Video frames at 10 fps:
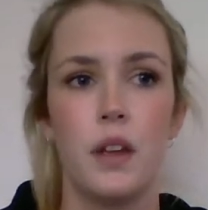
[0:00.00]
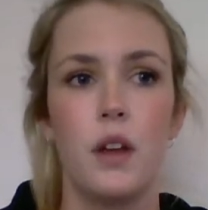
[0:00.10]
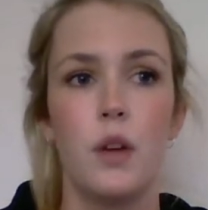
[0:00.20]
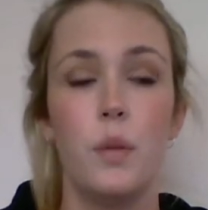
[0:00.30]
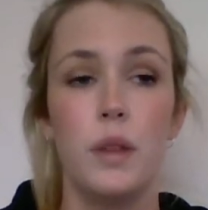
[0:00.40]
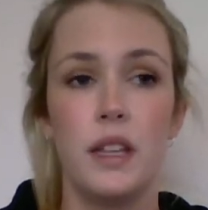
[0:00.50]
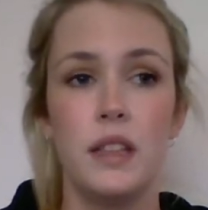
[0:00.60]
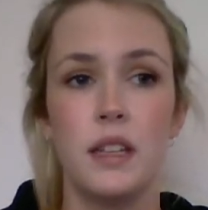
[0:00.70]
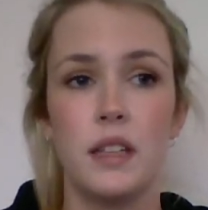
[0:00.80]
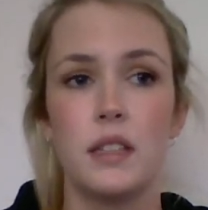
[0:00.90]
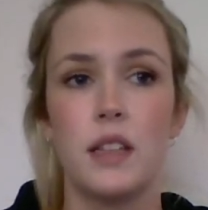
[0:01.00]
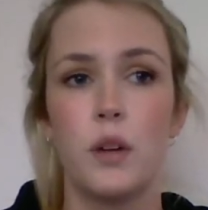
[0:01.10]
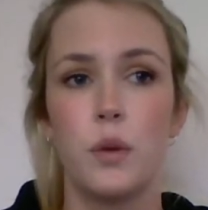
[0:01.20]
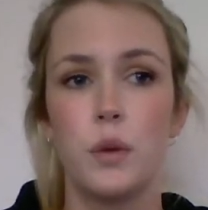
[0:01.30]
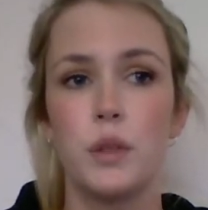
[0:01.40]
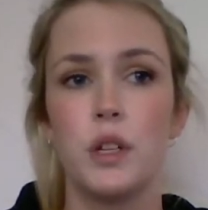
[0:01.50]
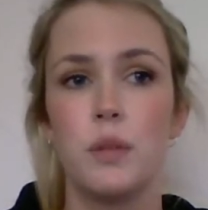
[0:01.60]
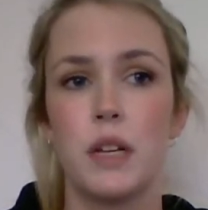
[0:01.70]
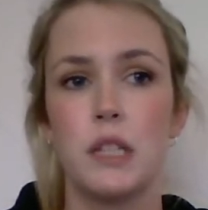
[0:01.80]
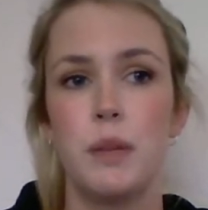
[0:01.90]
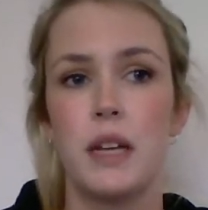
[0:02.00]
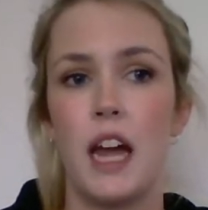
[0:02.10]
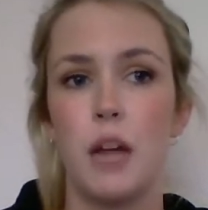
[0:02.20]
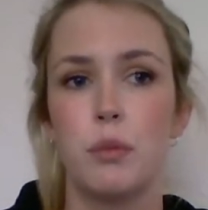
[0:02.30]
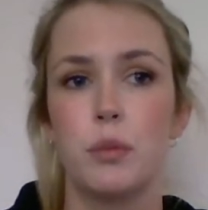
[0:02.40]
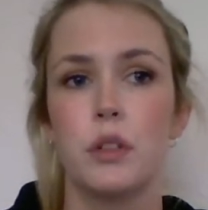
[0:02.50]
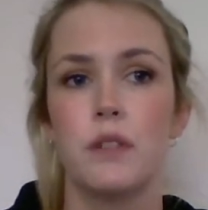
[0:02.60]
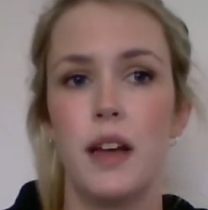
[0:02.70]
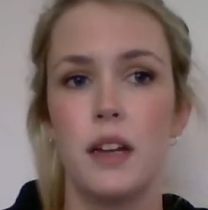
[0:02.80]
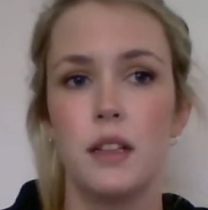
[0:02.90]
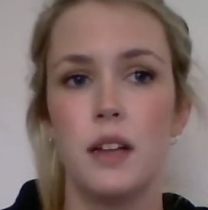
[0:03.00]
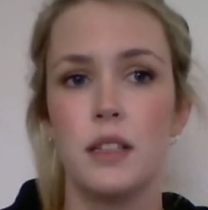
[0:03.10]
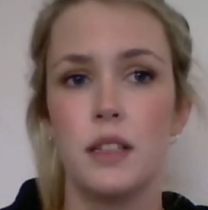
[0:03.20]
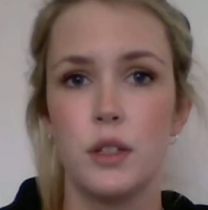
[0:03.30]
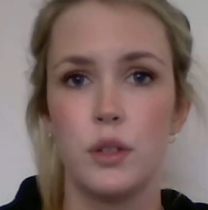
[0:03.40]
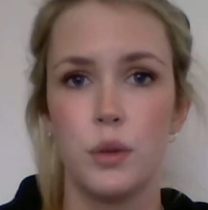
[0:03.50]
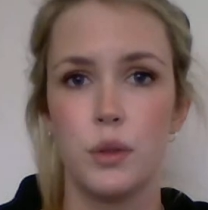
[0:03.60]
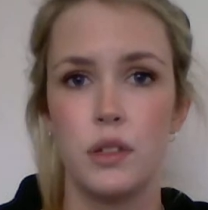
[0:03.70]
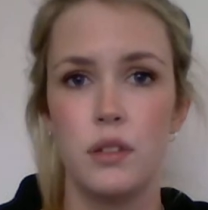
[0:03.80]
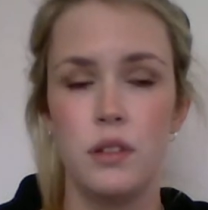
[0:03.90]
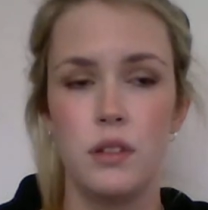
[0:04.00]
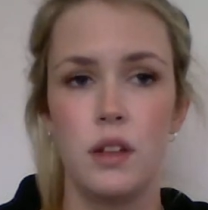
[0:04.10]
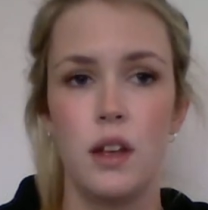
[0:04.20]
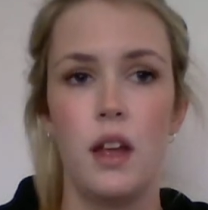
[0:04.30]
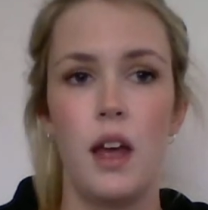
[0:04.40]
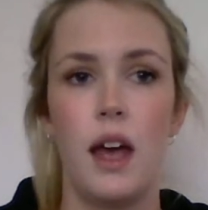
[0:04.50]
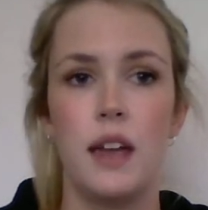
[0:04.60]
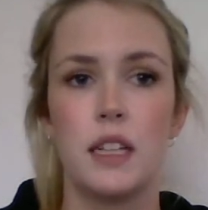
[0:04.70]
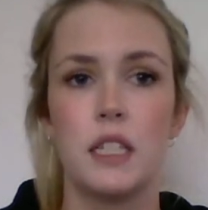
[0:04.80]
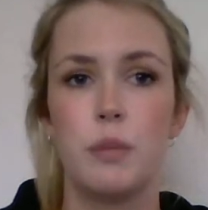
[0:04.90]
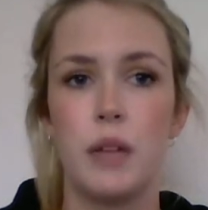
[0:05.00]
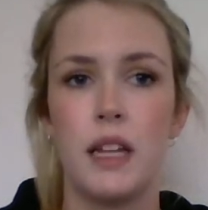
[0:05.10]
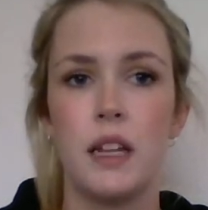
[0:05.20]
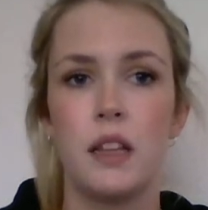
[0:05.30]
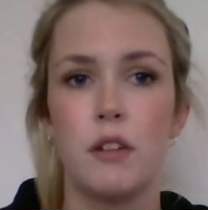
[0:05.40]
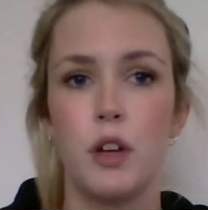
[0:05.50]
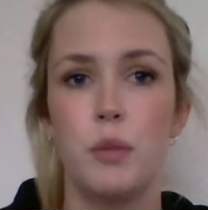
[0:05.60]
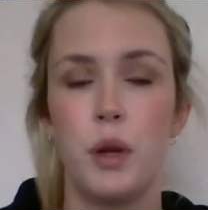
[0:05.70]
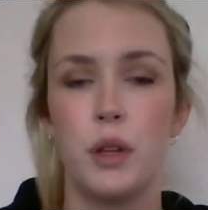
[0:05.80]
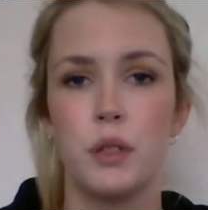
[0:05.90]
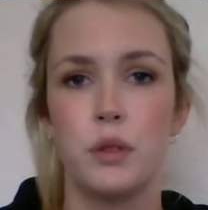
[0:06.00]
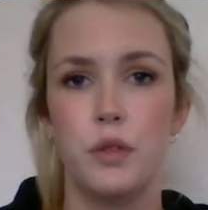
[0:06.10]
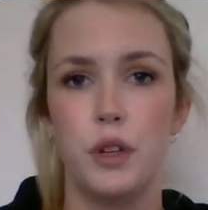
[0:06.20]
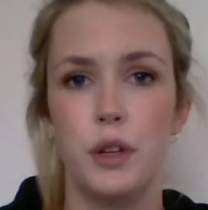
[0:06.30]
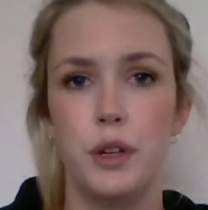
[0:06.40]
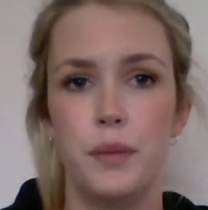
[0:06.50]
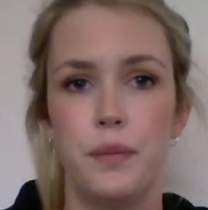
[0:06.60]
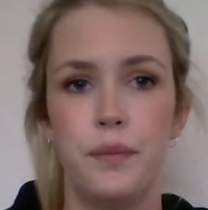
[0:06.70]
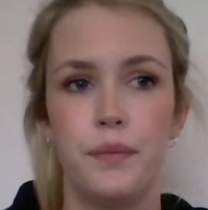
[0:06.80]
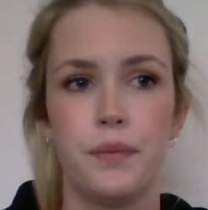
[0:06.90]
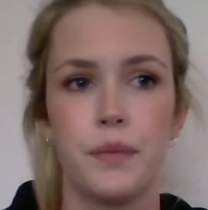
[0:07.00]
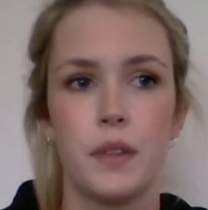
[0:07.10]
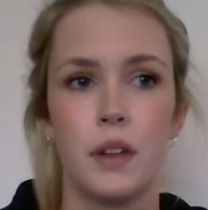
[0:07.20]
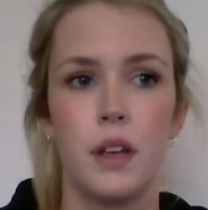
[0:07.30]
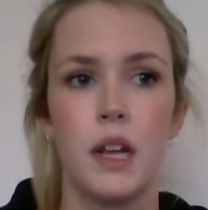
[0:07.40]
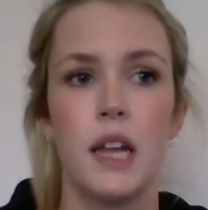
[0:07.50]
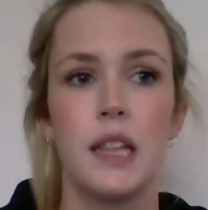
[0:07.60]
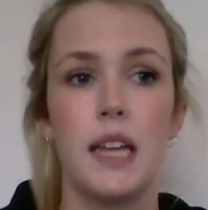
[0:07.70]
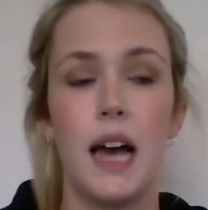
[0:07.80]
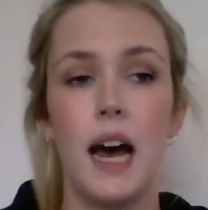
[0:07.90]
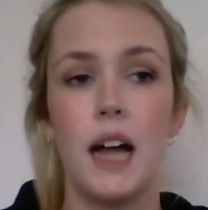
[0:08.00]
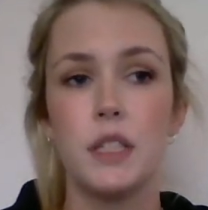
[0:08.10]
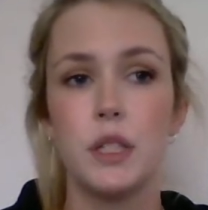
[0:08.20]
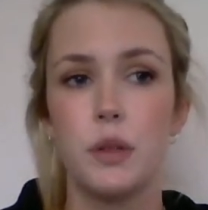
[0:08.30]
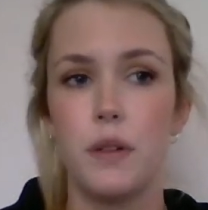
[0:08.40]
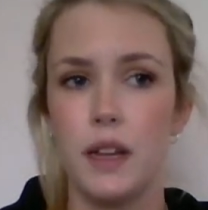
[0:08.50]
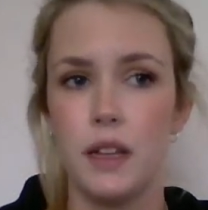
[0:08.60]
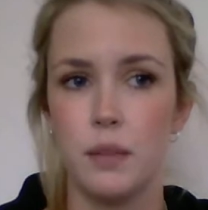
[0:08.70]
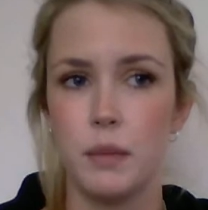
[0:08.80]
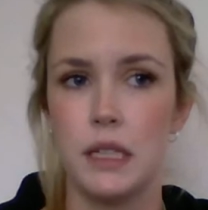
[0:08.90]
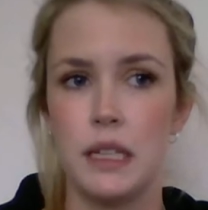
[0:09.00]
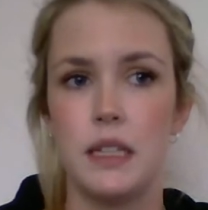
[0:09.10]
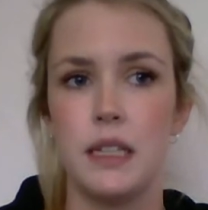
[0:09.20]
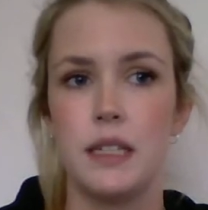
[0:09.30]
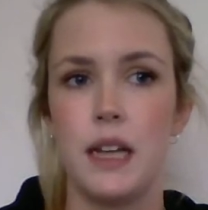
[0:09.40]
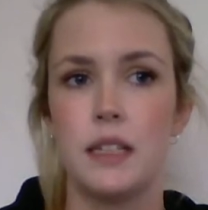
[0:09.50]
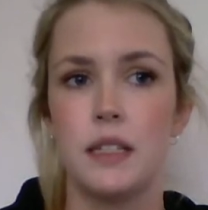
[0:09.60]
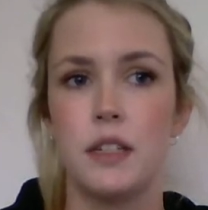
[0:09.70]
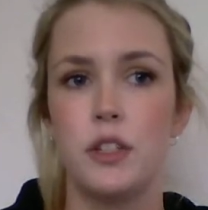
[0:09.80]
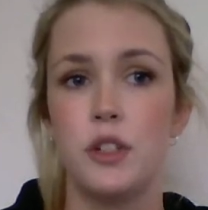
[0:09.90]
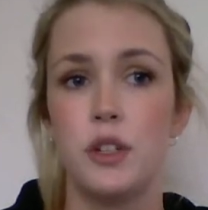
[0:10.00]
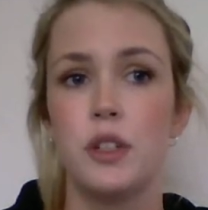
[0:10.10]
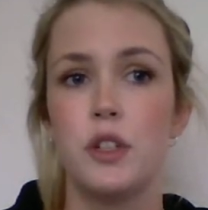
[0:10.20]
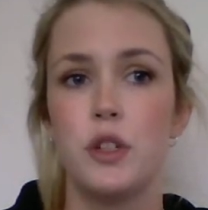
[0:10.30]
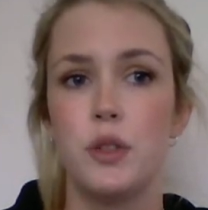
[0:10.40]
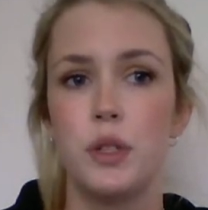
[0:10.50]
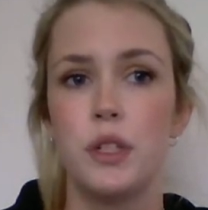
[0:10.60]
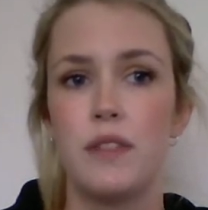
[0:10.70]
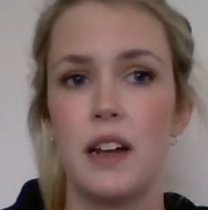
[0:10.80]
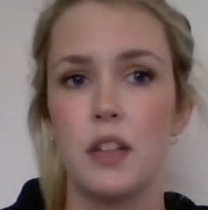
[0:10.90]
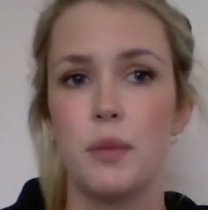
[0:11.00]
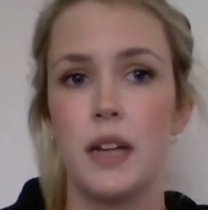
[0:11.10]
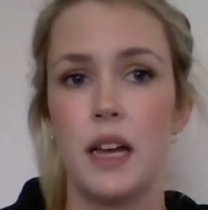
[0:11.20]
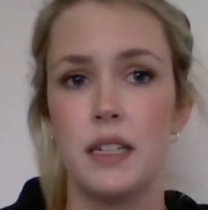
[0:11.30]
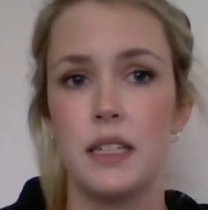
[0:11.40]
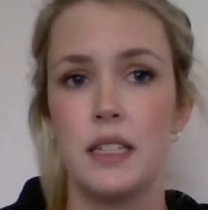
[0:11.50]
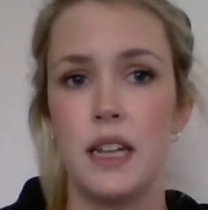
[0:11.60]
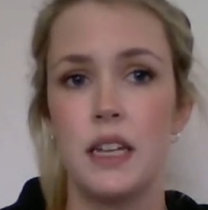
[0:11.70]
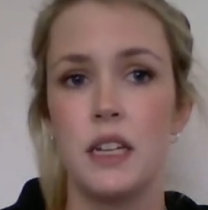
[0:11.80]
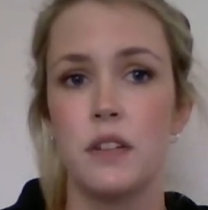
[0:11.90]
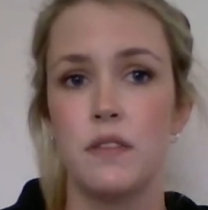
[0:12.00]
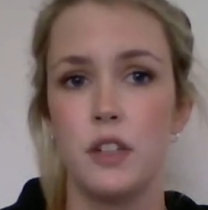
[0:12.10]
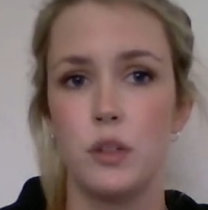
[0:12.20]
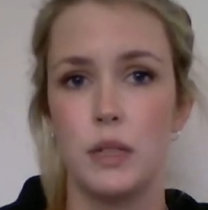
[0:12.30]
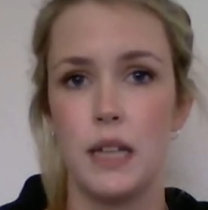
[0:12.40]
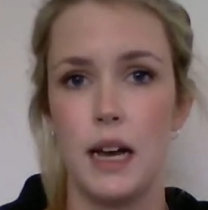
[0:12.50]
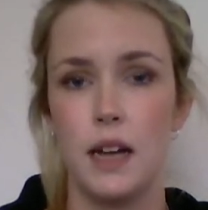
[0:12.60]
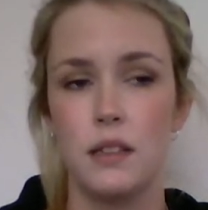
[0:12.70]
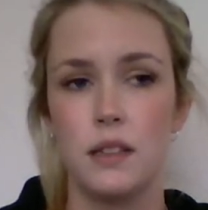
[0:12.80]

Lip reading: Within this, they also must be capable of analysing sources and explaining their own personal view. The arts curriculum clearly states that students should develop an understanding of visual arts